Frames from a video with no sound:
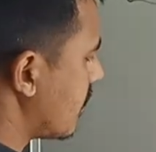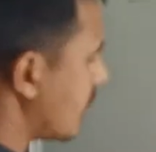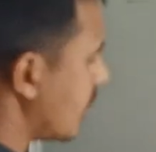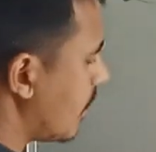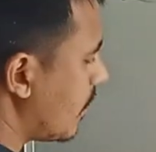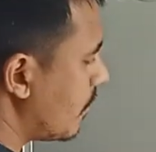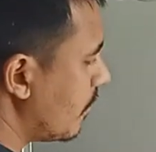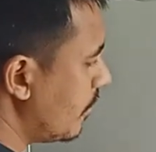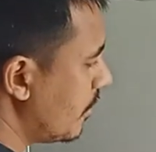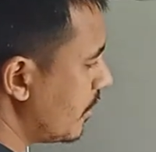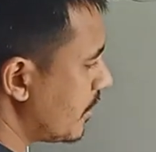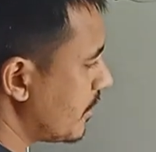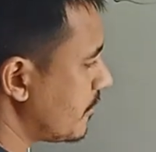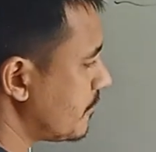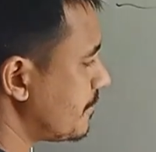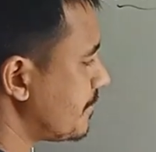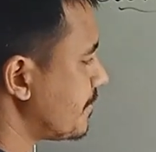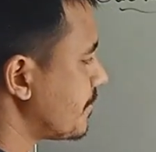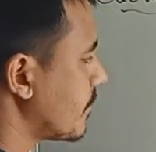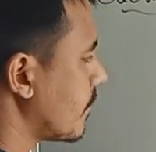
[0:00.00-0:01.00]
Now,
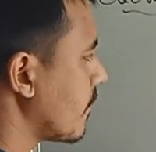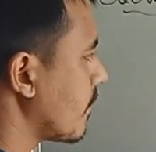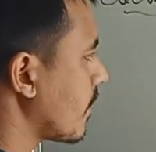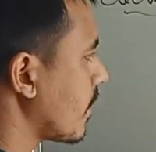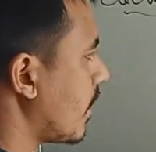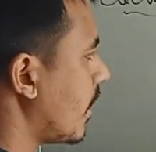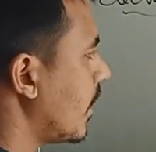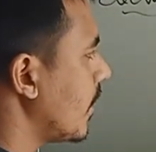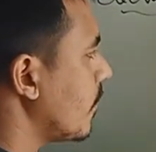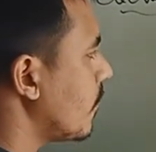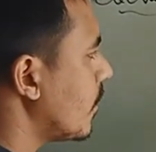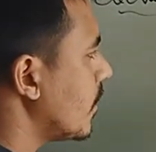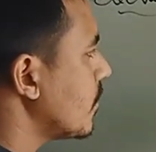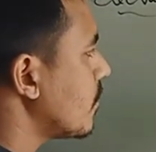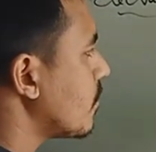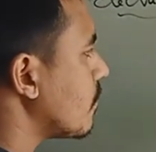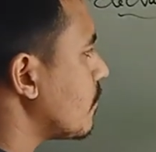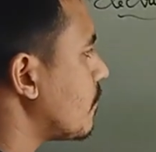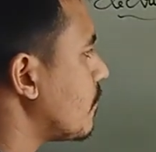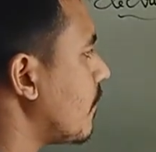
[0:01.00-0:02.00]
I
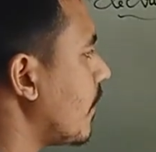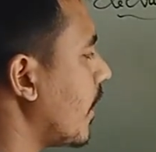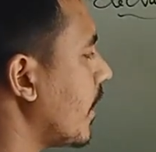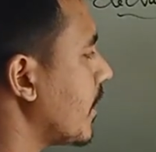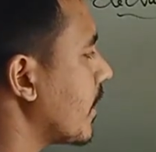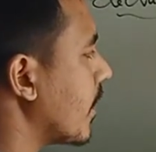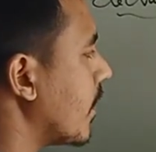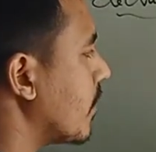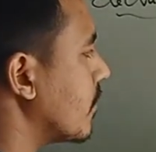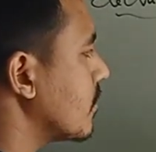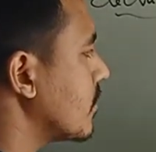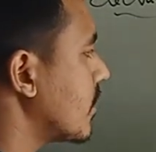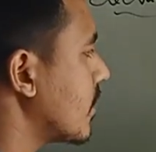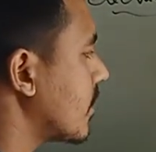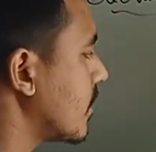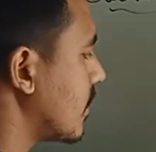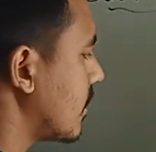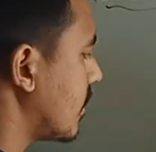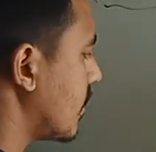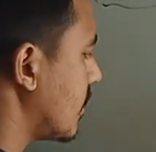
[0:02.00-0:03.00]
want to find out
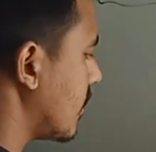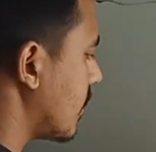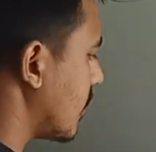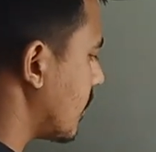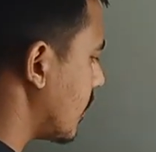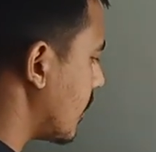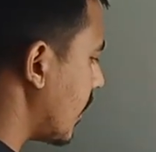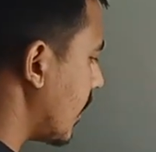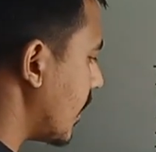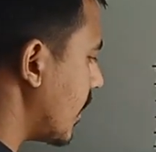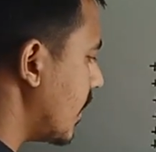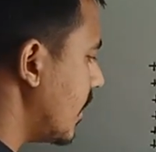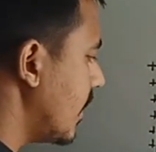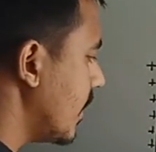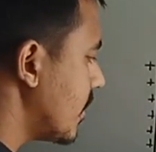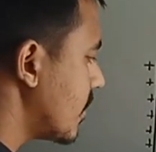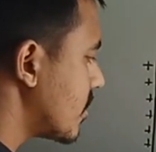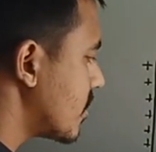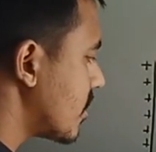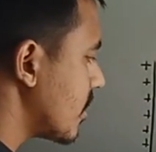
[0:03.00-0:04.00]
the
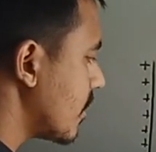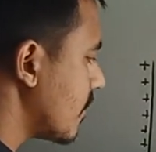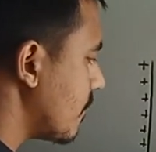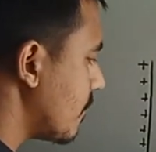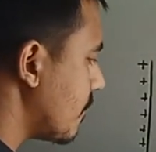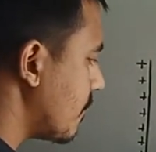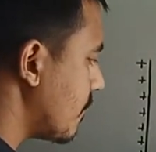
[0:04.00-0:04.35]
electric